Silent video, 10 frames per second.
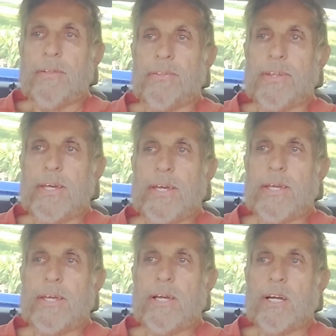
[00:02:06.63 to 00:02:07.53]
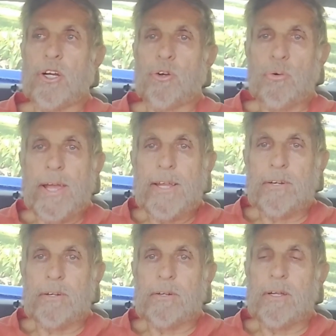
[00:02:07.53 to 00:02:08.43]
the
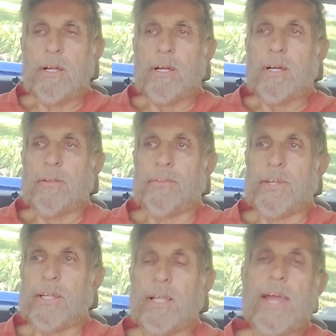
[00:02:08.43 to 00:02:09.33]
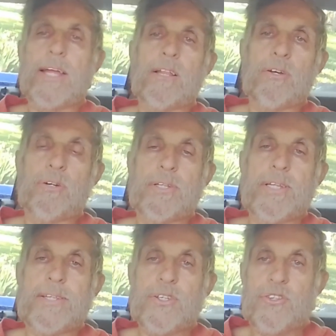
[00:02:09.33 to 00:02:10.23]
greater the likelihood
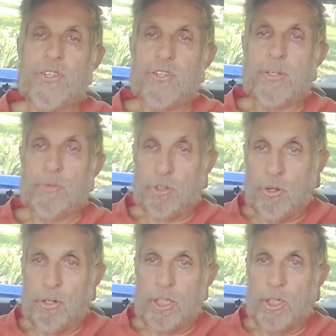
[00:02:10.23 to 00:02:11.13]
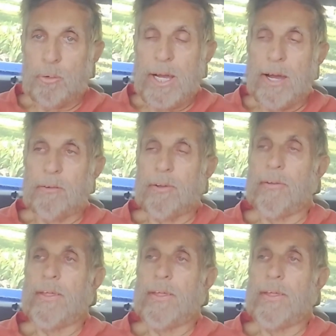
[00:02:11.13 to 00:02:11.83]
that this system is going to go out.